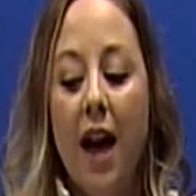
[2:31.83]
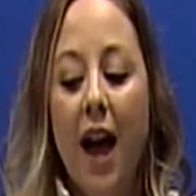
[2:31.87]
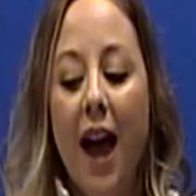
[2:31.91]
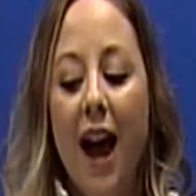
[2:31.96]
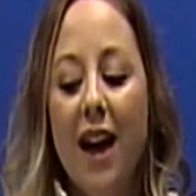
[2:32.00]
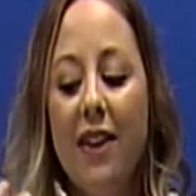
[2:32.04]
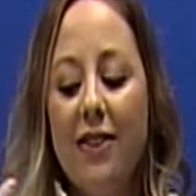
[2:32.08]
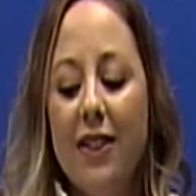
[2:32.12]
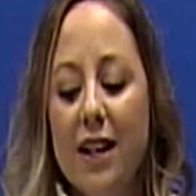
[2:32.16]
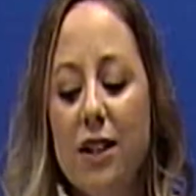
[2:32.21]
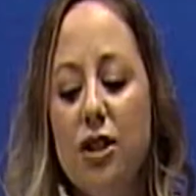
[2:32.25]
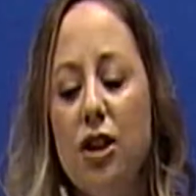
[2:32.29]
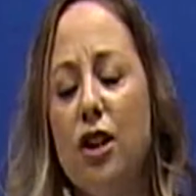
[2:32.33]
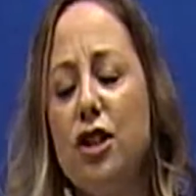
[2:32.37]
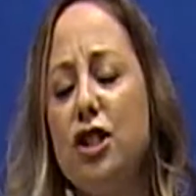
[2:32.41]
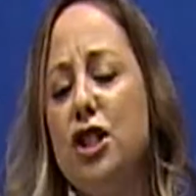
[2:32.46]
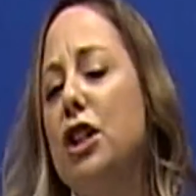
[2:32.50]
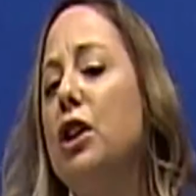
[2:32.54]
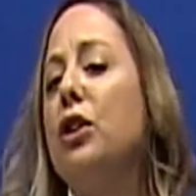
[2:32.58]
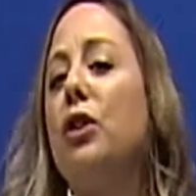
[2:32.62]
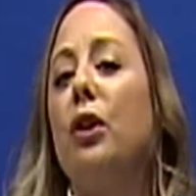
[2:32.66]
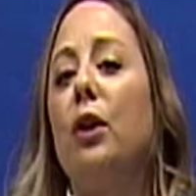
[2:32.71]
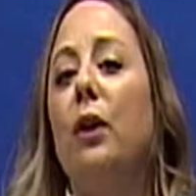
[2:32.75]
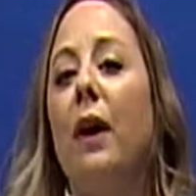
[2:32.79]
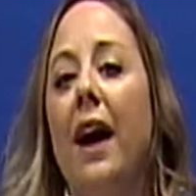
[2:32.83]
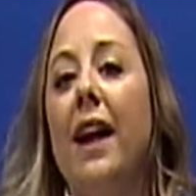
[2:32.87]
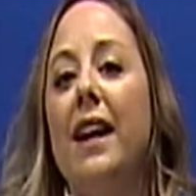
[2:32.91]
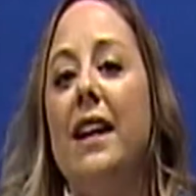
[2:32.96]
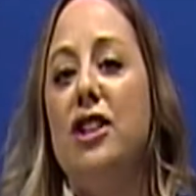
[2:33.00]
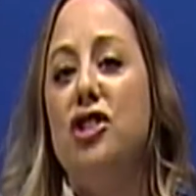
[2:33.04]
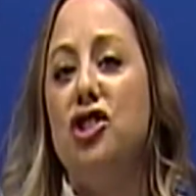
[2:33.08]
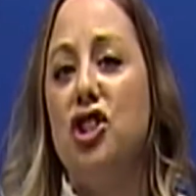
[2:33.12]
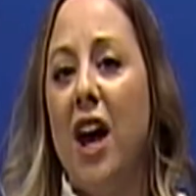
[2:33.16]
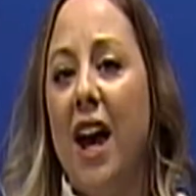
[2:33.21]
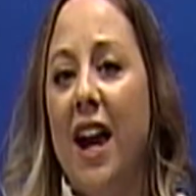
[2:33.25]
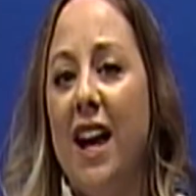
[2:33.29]
And that talks you through how to
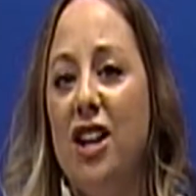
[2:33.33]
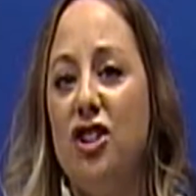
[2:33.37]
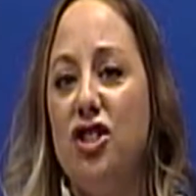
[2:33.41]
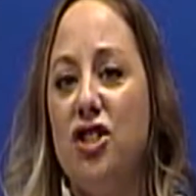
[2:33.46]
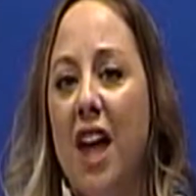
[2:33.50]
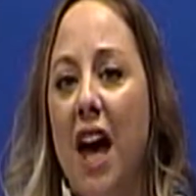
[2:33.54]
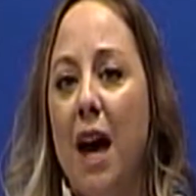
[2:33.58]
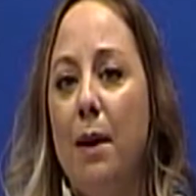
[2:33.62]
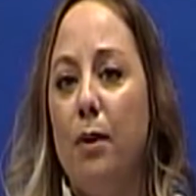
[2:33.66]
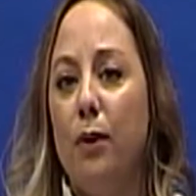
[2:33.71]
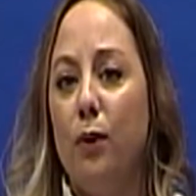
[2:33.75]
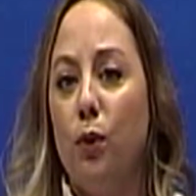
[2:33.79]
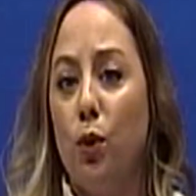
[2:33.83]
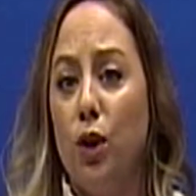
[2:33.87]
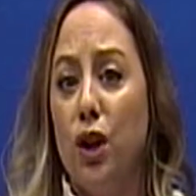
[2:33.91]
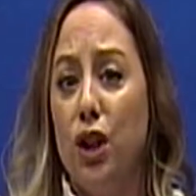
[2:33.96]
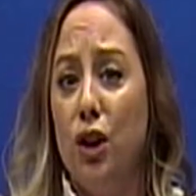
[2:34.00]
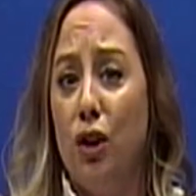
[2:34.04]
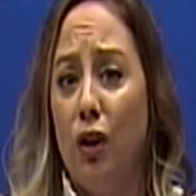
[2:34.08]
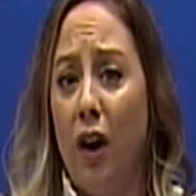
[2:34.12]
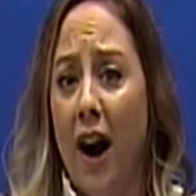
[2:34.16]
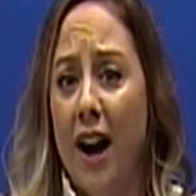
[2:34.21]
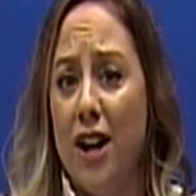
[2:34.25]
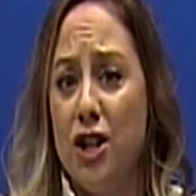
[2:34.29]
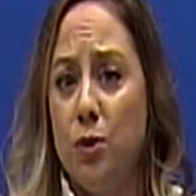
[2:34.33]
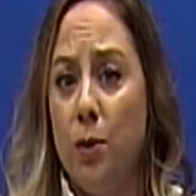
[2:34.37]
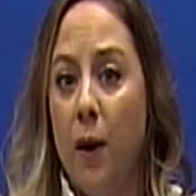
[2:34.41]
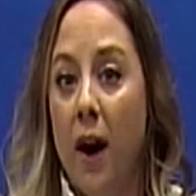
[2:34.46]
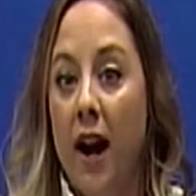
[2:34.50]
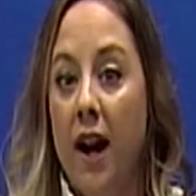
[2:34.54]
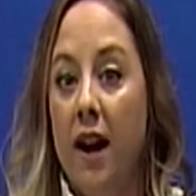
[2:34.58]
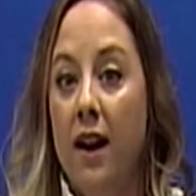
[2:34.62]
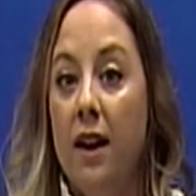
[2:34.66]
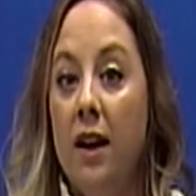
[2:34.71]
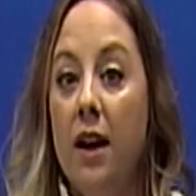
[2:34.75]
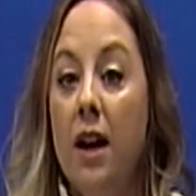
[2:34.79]
change that before you
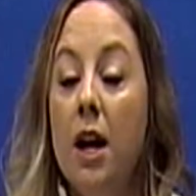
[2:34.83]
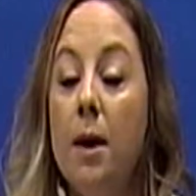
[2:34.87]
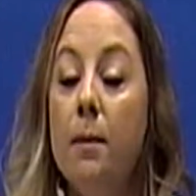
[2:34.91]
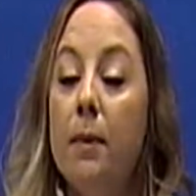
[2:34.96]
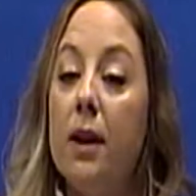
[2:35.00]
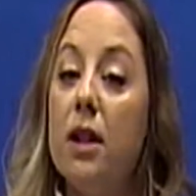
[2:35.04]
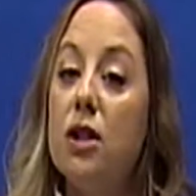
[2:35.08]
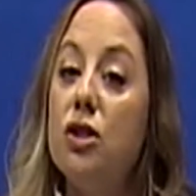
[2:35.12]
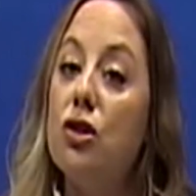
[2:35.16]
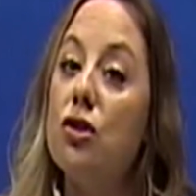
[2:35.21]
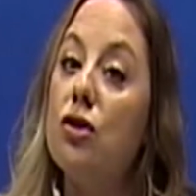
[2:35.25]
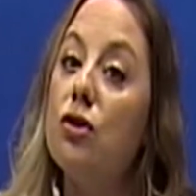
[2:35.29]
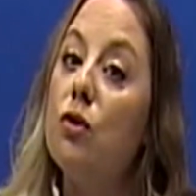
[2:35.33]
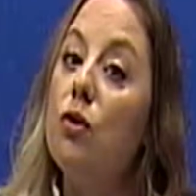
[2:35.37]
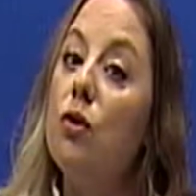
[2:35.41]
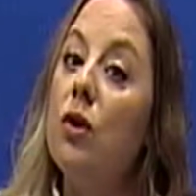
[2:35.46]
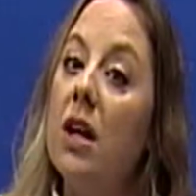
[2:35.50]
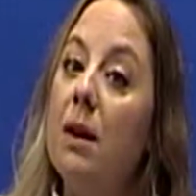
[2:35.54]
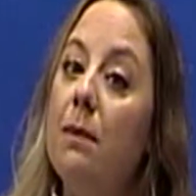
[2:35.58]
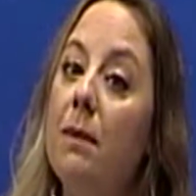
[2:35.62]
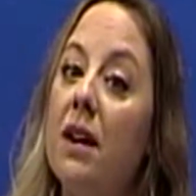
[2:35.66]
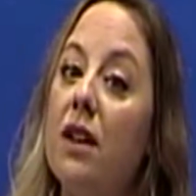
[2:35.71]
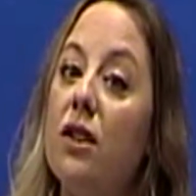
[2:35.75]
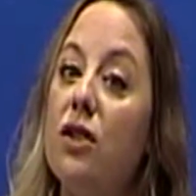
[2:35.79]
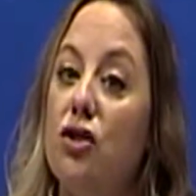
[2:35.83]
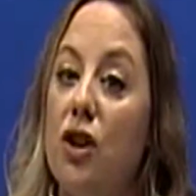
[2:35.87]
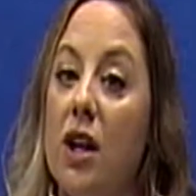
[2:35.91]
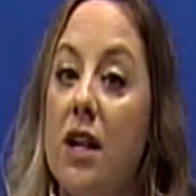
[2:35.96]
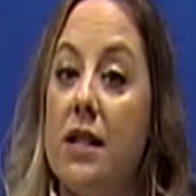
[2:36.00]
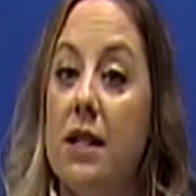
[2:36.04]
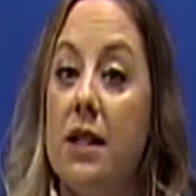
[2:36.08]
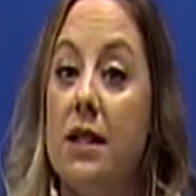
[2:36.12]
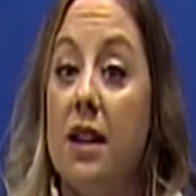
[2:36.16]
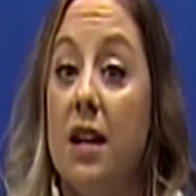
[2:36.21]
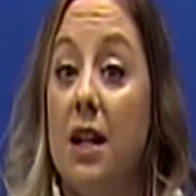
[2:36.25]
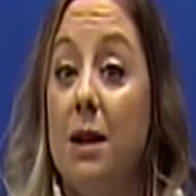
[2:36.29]
graduate, because your school email
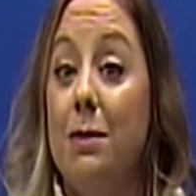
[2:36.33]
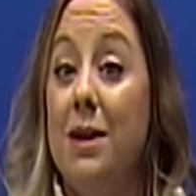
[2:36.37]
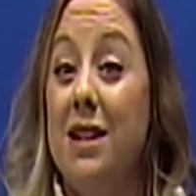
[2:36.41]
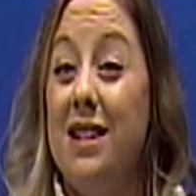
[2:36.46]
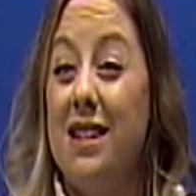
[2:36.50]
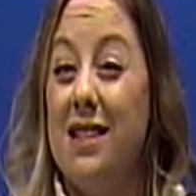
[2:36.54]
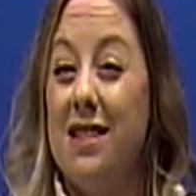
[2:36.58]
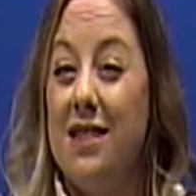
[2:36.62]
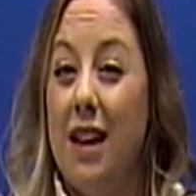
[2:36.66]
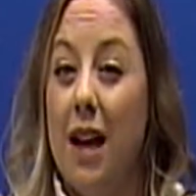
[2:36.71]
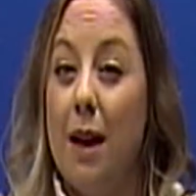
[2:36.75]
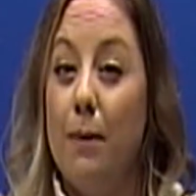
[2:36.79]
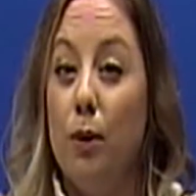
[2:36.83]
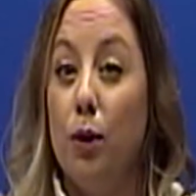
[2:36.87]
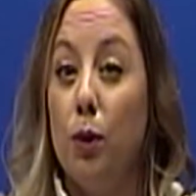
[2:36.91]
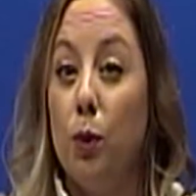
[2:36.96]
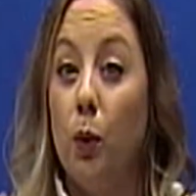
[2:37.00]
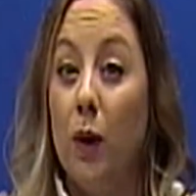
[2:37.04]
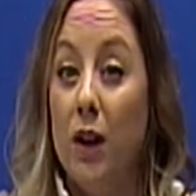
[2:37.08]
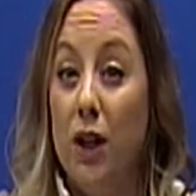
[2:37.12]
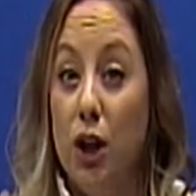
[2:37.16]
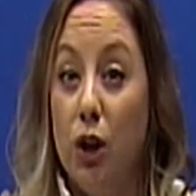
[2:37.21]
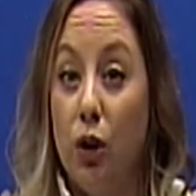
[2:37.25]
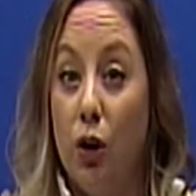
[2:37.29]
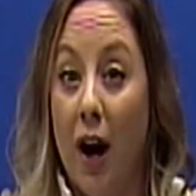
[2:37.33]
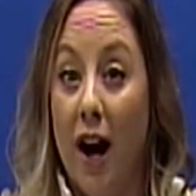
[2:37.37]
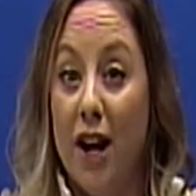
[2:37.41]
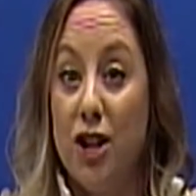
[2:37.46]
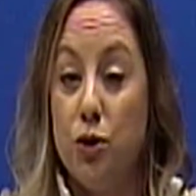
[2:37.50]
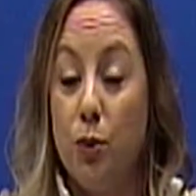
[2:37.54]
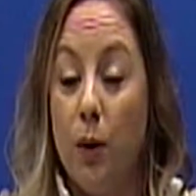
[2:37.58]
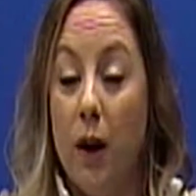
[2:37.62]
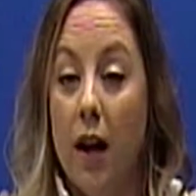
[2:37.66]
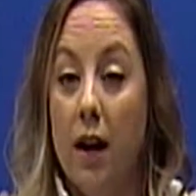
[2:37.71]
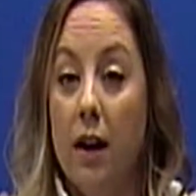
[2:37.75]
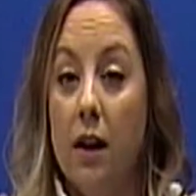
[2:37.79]
address is going to be disabled when you
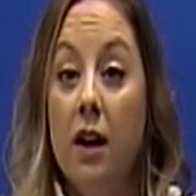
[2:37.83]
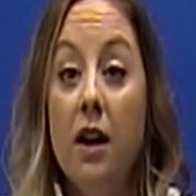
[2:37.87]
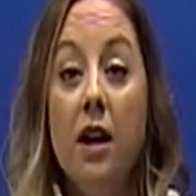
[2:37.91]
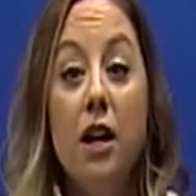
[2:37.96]
graduate.